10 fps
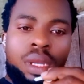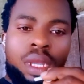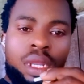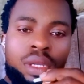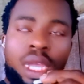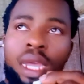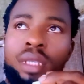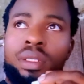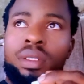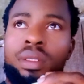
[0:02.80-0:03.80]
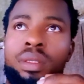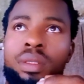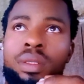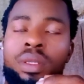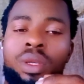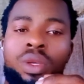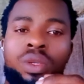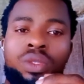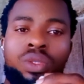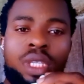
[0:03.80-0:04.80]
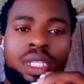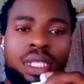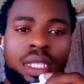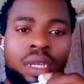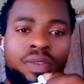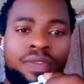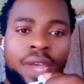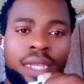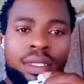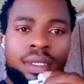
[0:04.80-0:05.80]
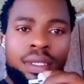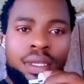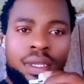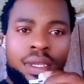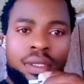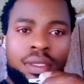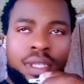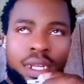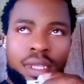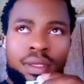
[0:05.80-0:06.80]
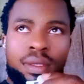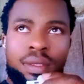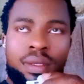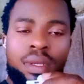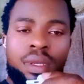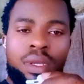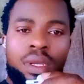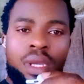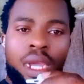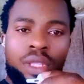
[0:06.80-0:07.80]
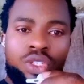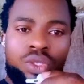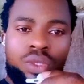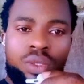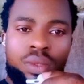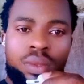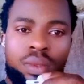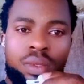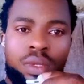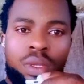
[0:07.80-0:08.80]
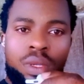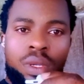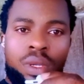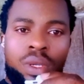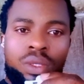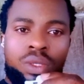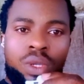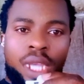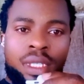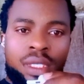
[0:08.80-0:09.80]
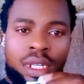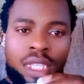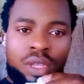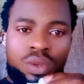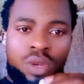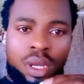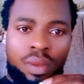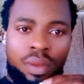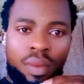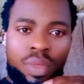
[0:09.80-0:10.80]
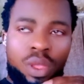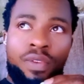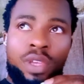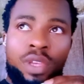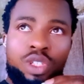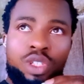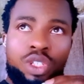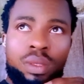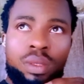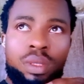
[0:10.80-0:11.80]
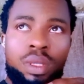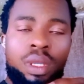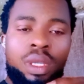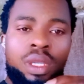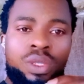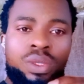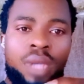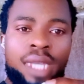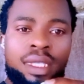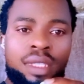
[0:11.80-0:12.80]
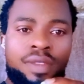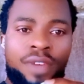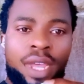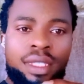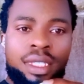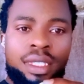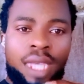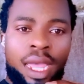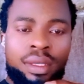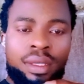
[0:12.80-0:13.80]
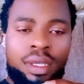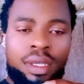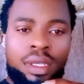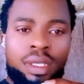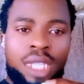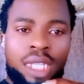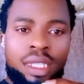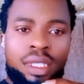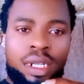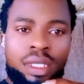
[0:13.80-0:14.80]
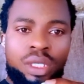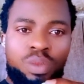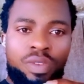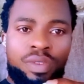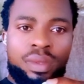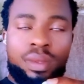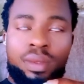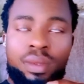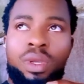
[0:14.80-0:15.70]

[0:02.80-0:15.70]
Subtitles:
Hello guys, so they say don't fight a trend and it's true. So as a trader you are, your first mission is to identify the side that the trend is moving.